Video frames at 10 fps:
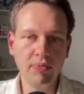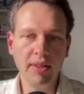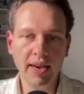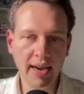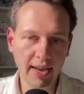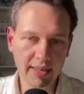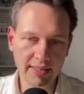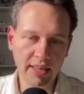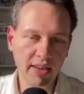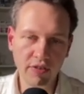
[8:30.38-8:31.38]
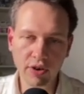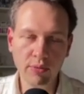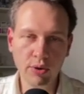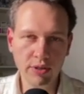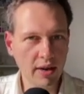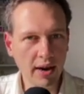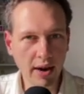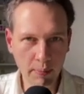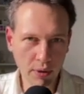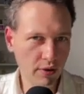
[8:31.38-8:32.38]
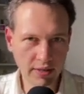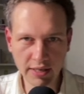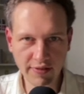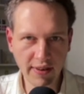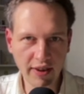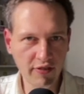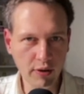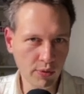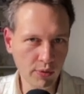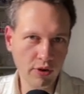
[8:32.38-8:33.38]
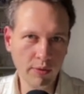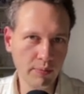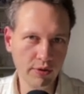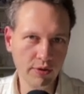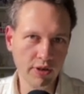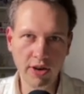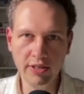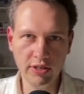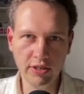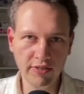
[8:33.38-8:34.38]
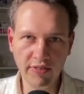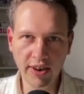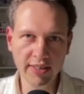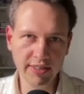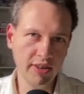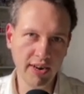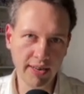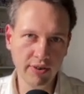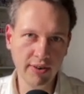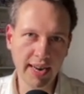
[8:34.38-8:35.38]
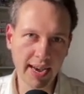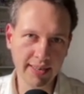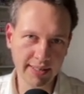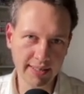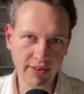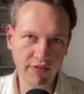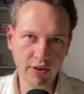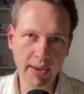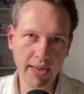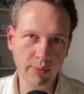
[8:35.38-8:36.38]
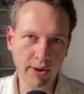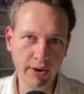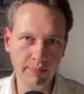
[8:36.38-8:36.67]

as if you would upload this file from your computer. It's just faster and you can access it from anywhere.